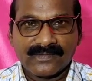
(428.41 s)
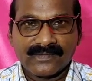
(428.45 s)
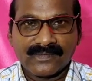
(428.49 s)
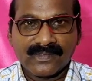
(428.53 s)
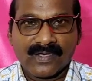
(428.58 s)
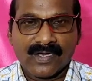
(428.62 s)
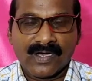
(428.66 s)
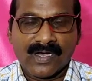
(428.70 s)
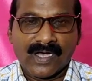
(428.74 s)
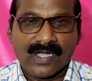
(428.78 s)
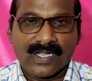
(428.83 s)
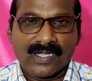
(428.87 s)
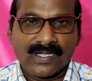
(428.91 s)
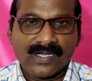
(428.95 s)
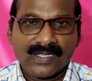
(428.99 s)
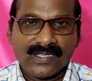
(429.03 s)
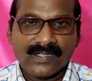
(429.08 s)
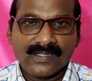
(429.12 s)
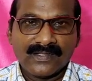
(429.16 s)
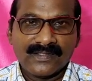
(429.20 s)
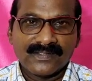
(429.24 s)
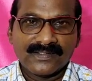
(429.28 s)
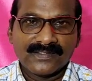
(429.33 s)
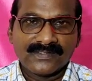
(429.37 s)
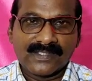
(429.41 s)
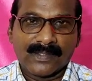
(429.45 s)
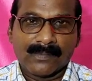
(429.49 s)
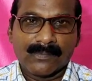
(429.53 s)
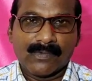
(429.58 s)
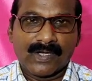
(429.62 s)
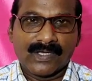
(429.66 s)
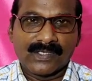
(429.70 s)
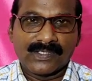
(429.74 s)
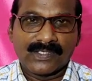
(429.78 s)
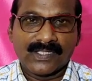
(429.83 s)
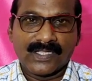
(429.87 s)
or
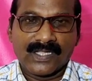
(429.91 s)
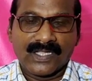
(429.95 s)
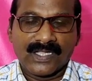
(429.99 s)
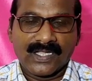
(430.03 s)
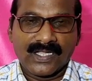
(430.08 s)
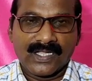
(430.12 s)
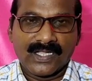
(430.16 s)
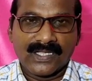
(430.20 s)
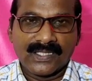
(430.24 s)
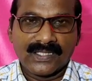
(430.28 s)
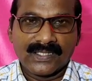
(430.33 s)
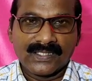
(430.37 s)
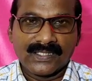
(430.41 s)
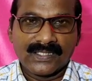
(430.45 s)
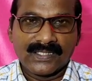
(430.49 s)
somewhat